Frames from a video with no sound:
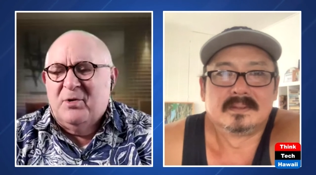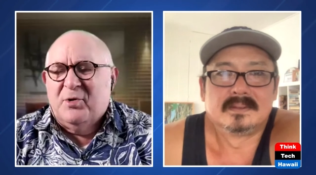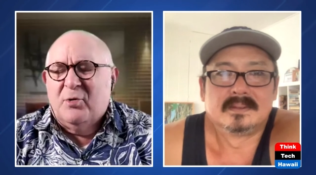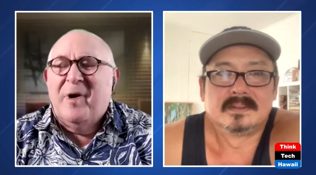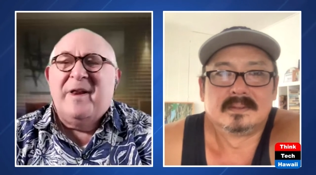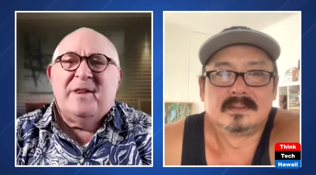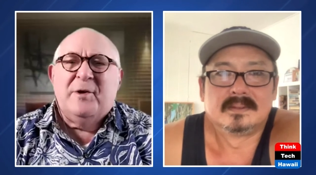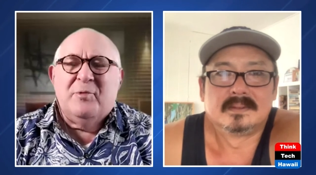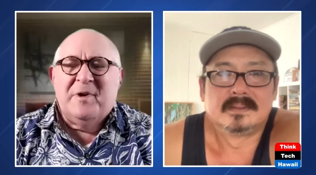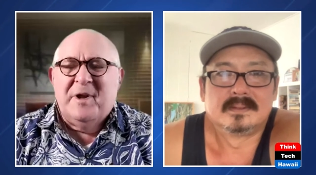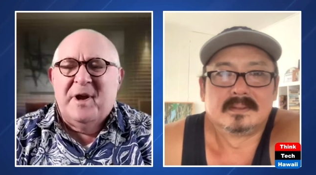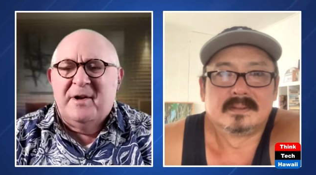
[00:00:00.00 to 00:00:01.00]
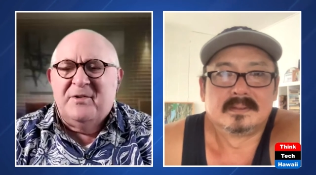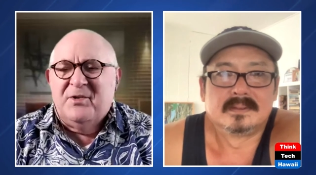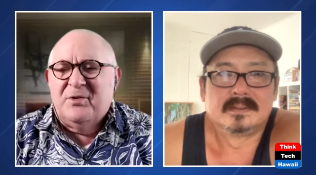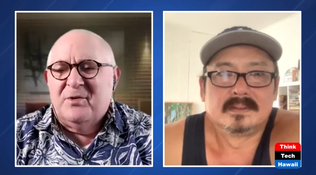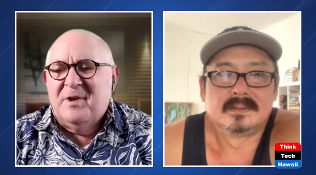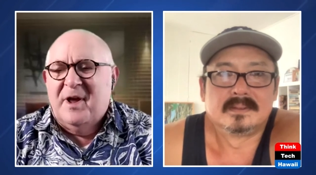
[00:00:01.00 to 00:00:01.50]
Speaker 1: directly related to
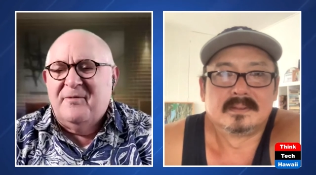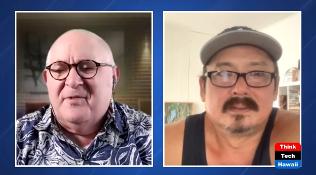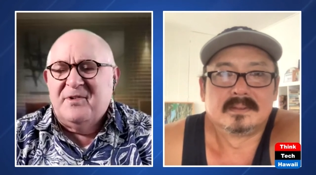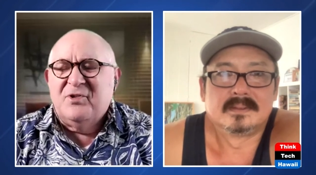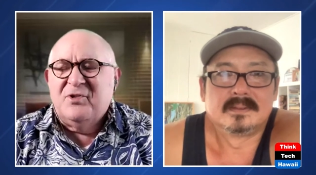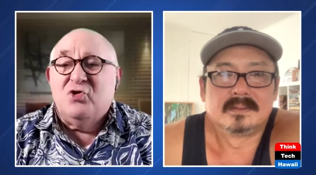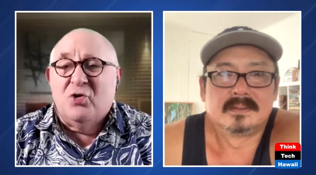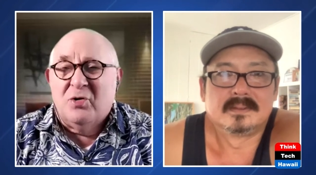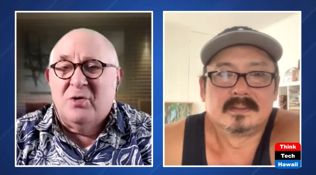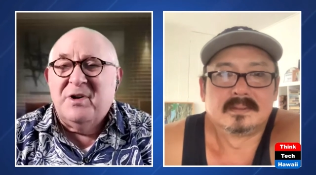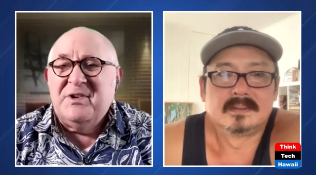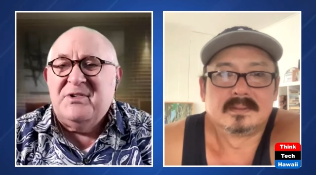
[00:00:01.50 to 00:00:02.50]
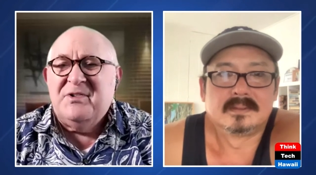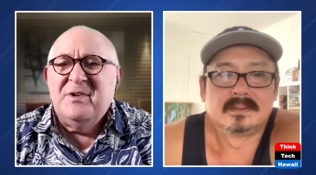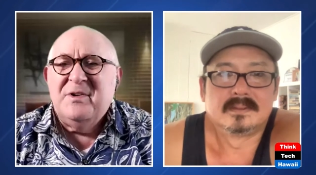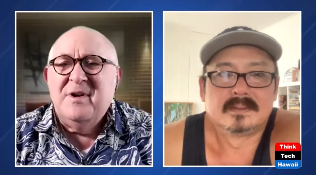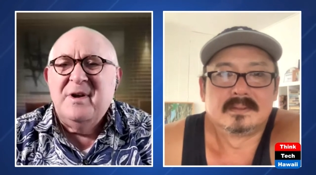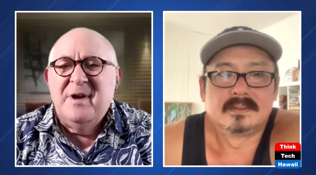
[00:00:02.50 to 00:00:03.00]
your life as a journalist.
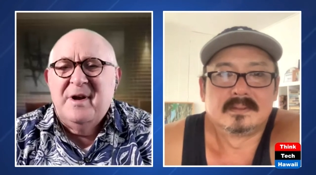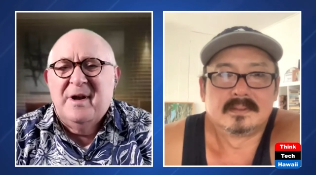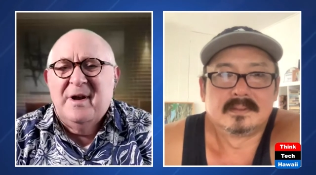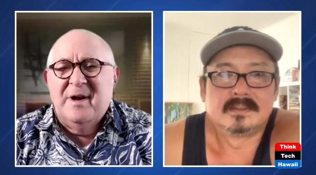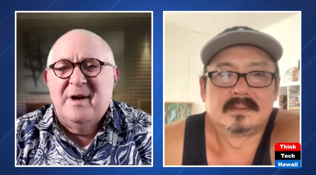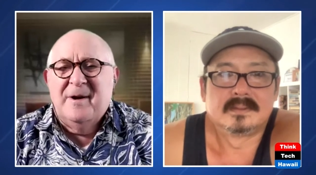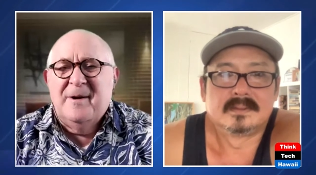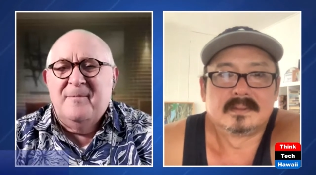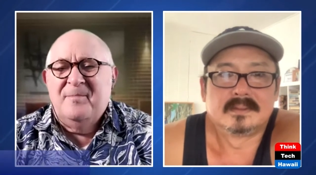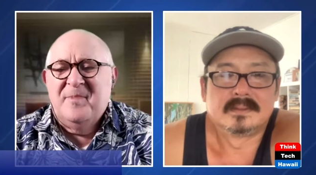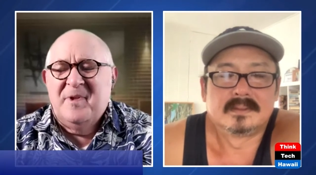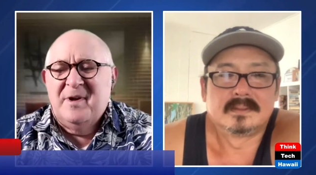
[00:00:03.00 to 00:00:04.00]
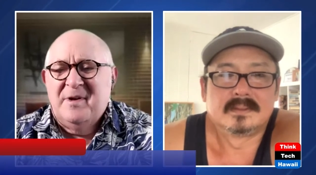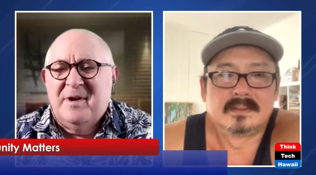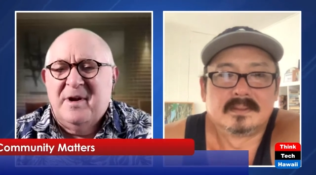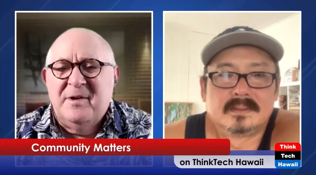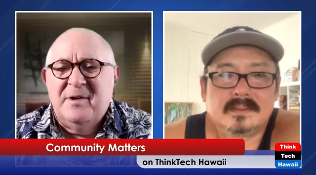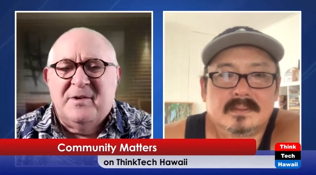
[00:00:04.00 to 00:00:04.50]
Um, and
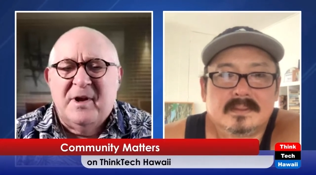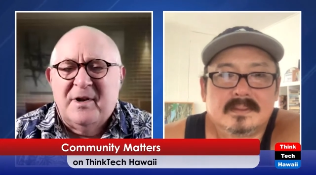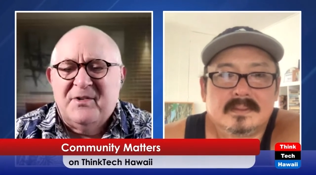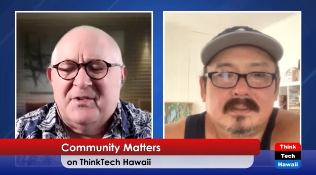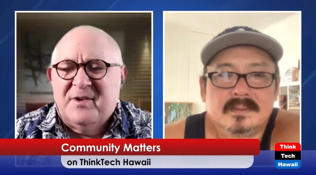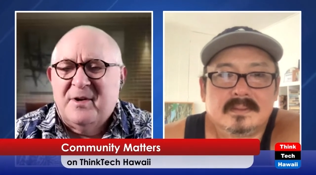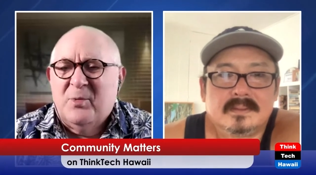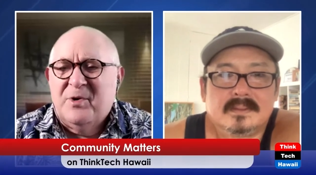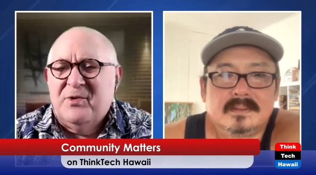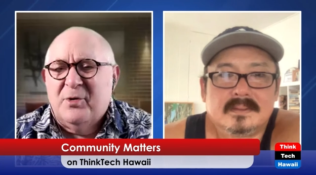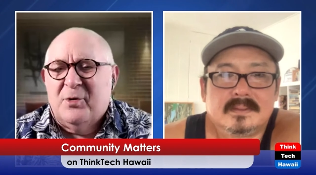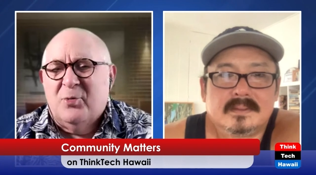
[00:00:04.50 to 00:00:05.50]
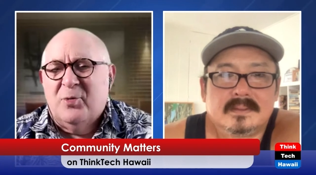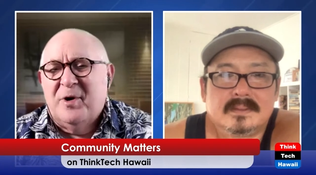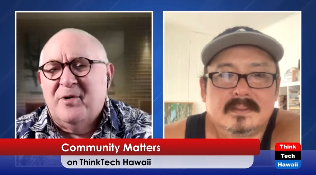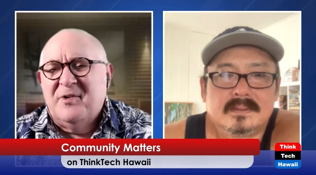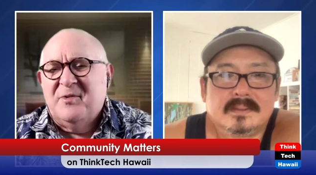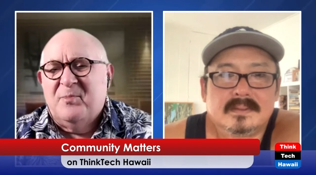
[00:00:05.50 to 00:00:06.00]
can you tell us uh, what your
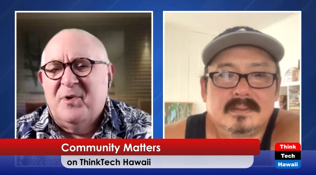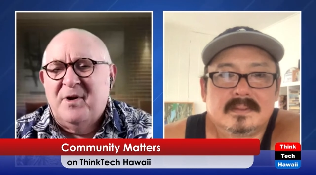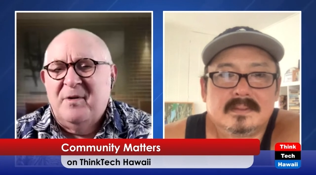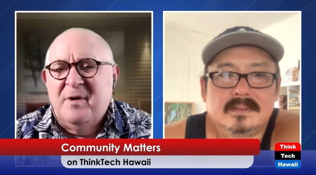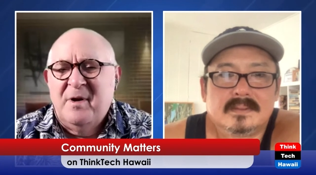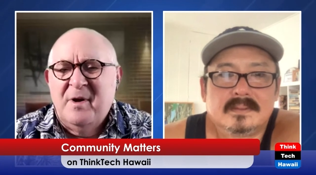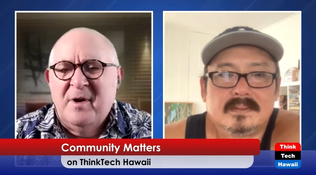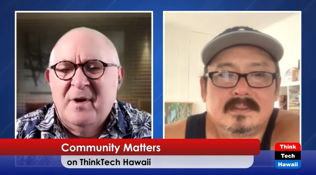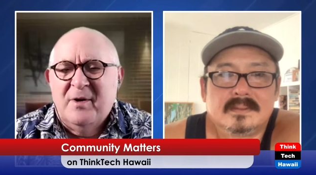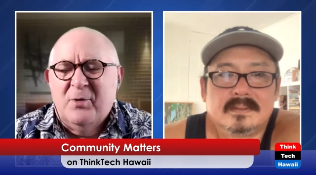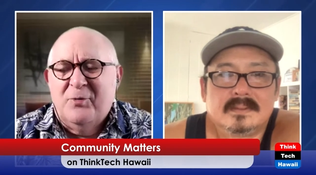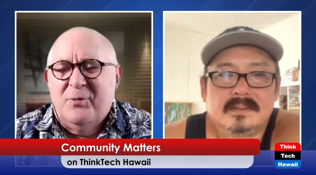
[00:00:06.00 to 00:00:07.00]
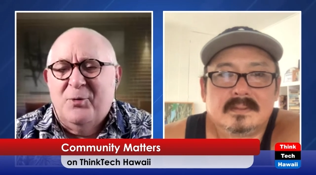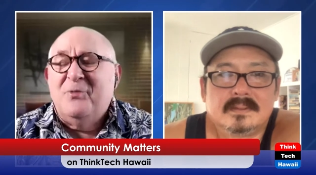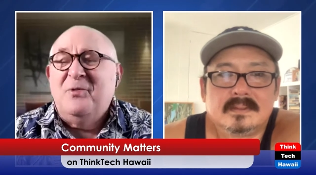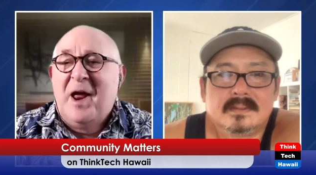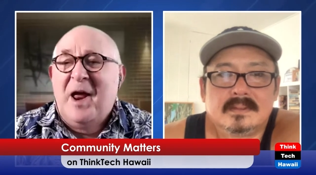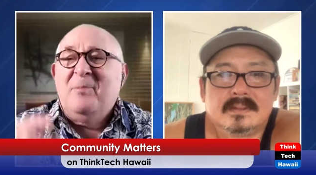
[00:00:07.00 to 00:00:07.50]
career has been? You,
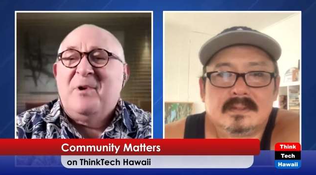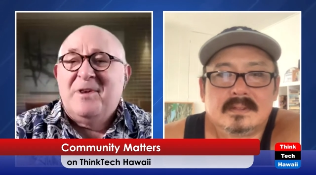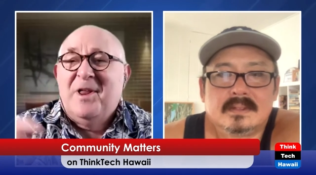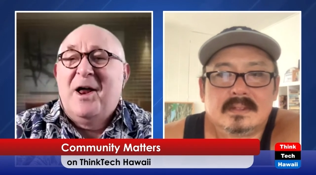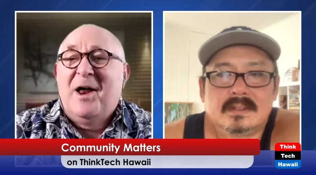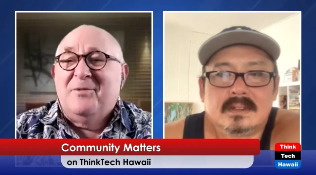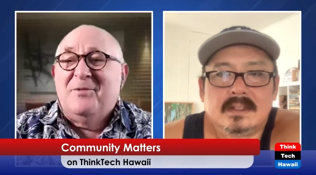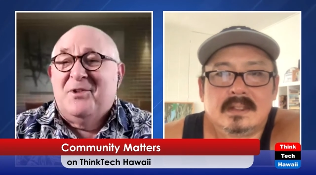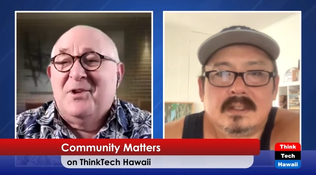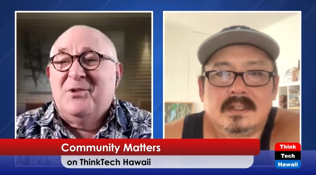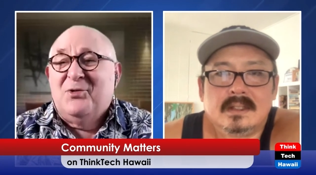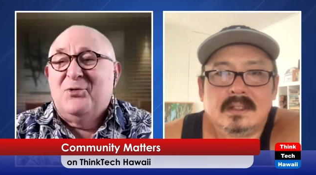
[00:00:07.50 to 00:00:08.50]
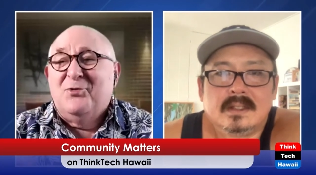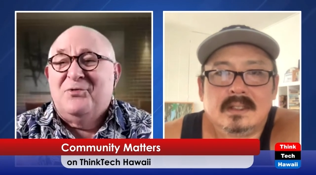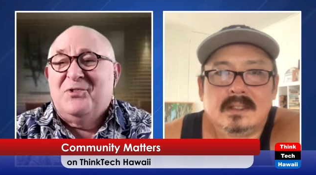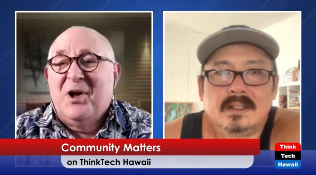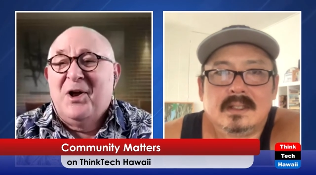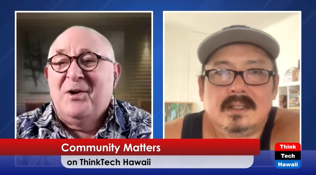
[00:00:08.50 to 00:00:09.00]
have named a lot of things
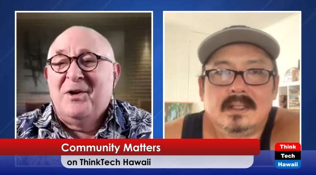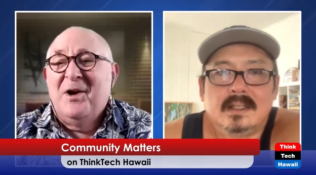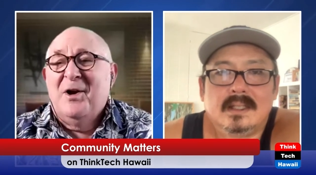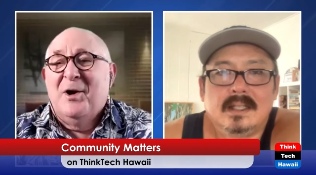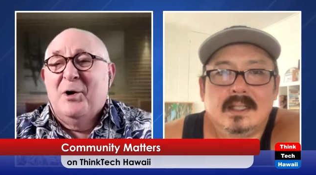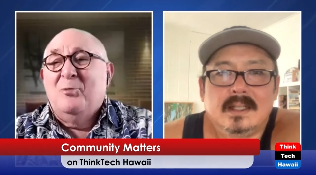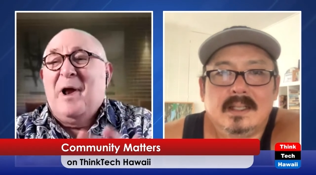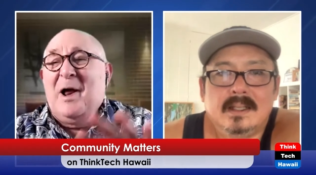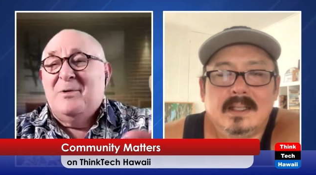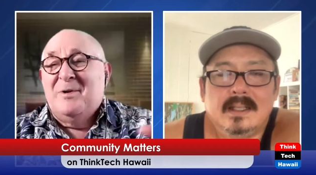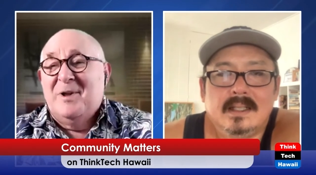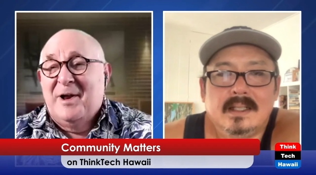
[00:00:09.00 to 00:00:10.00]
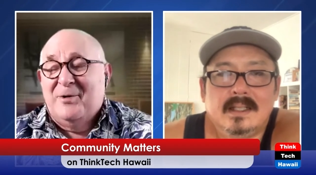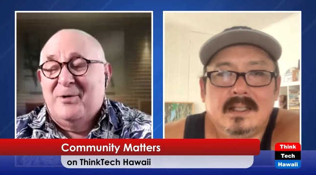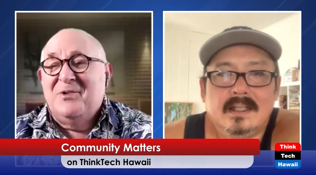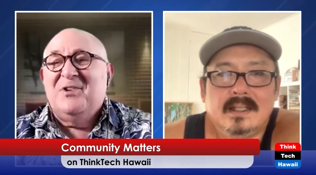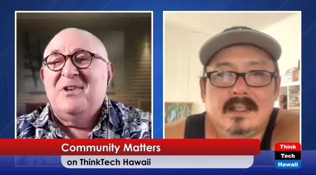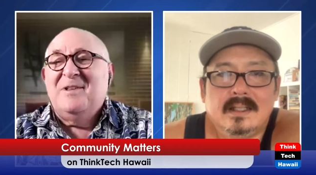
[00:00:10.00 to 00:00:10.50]
you've done around
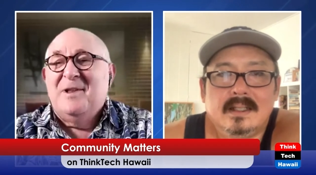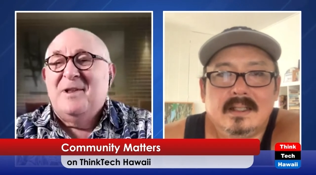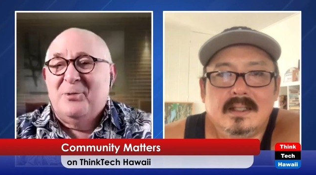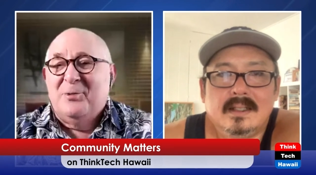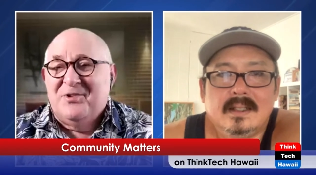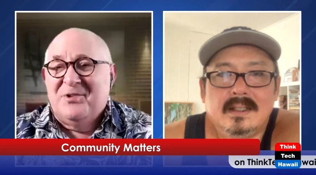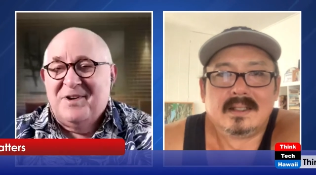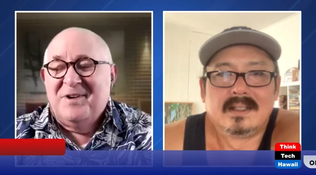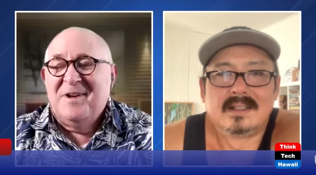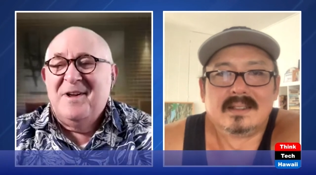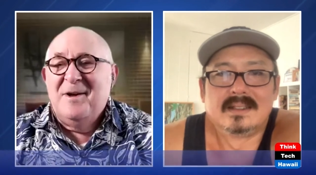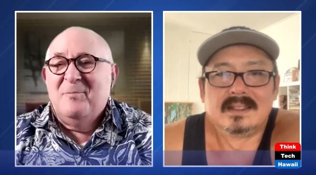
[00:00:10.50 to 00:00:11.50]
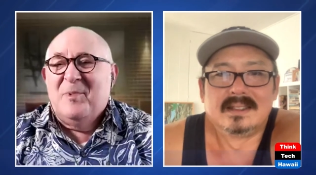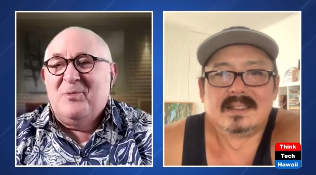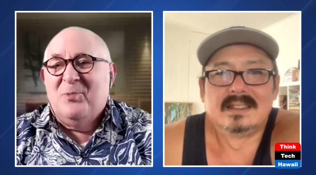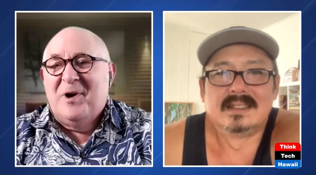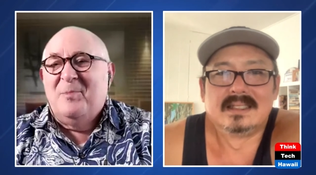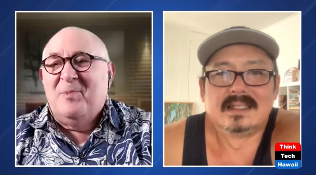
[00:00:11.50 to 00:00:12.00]
letters and literacy, but
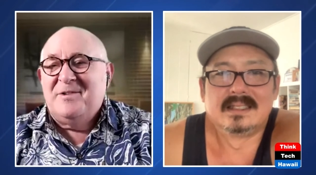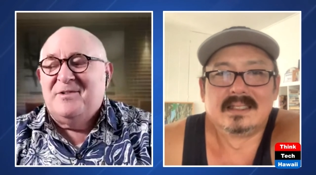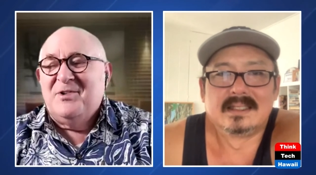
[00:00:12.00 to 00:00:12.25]
what about the